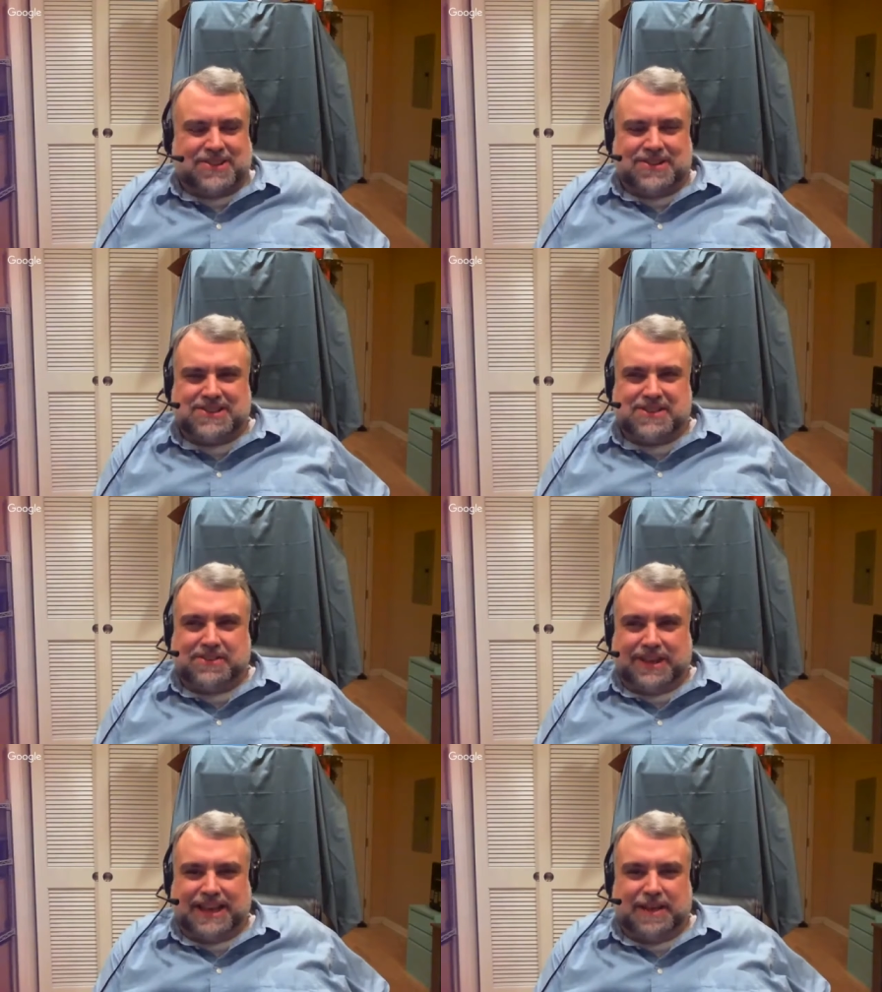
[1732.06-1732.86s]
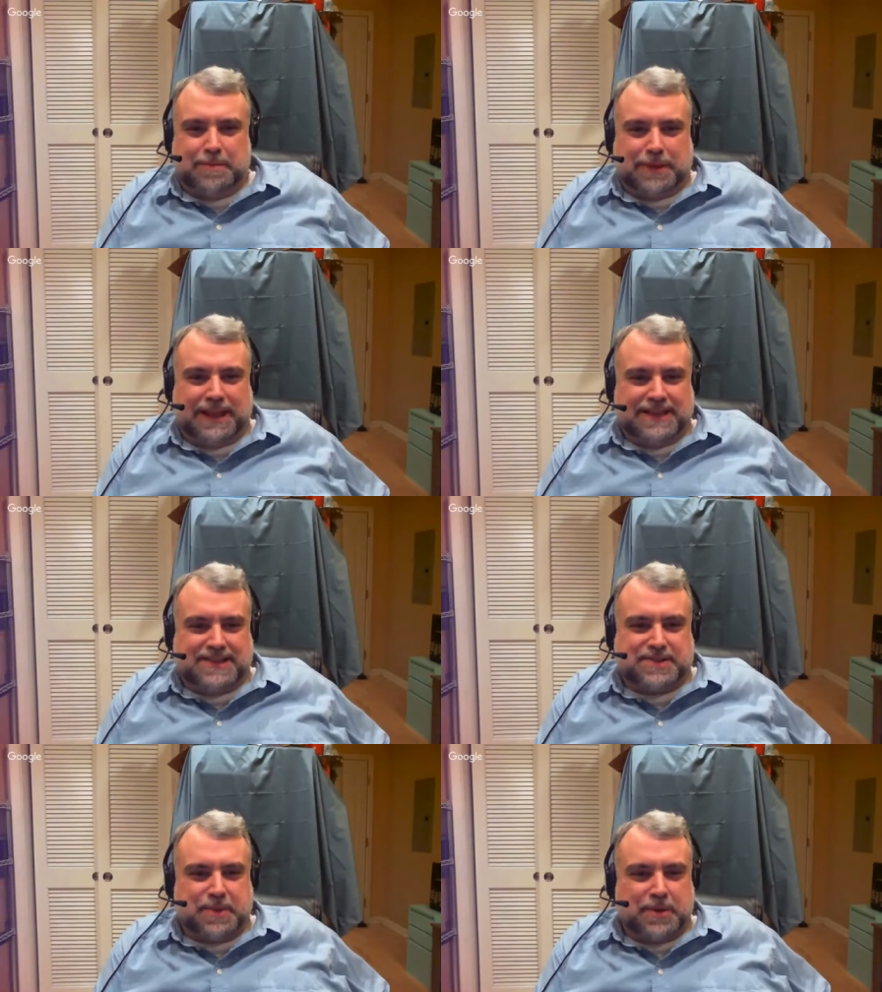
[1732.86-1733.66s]
also like him playing
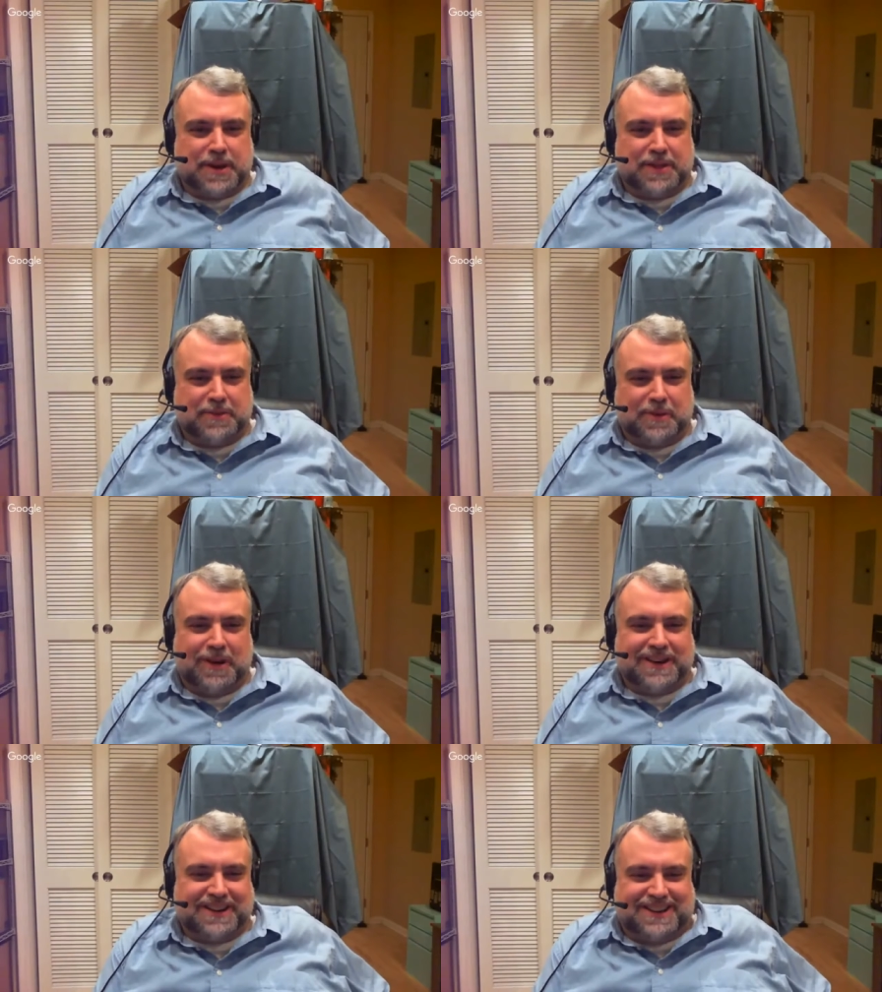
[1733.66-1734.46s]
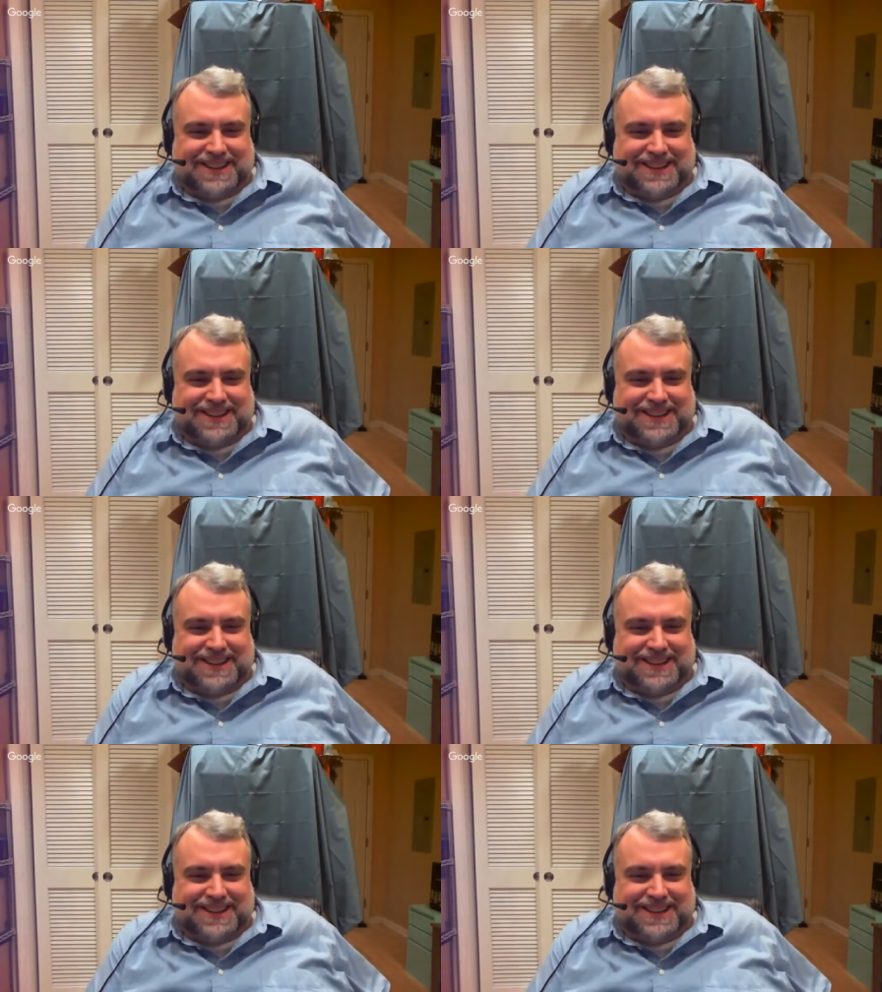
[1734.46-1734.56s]
Smoke on the Water.